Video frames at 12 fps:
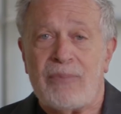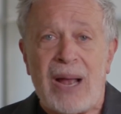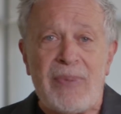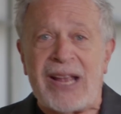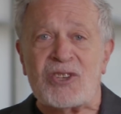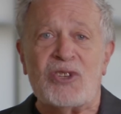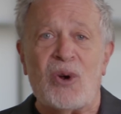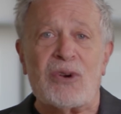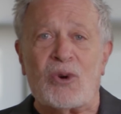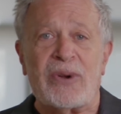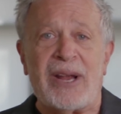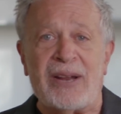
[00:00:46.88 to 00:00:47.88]
Buybacks don't
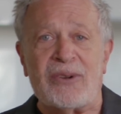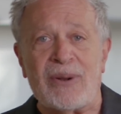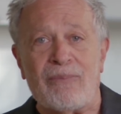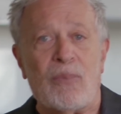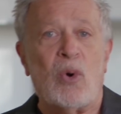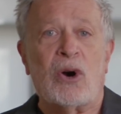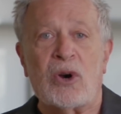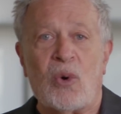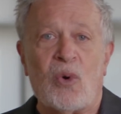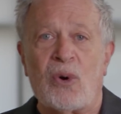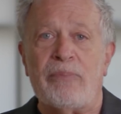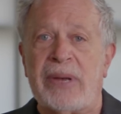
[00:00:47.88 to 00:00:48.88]
create more
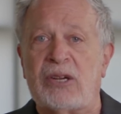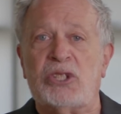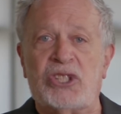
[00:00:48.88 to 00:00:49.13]
or better